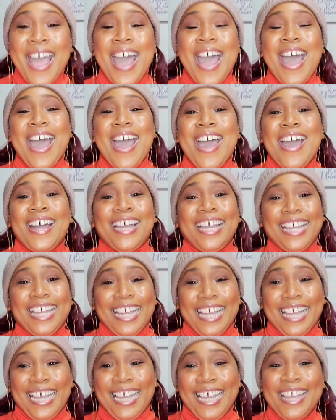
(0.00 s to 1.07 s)

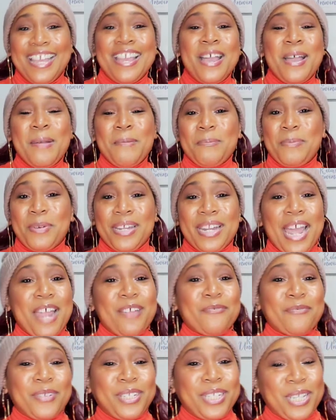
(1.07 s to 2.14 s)
But I
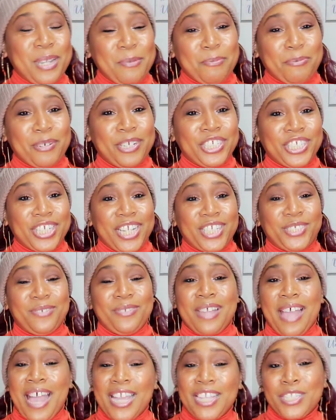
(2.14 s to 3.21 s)
really appreciate
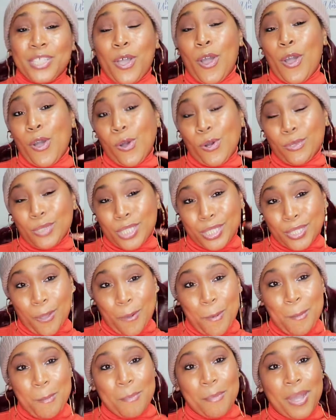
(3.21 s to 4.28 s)
you guys
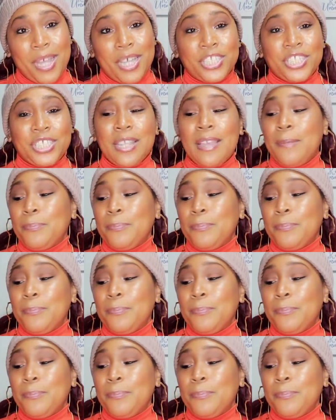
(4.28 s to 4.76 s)
so much.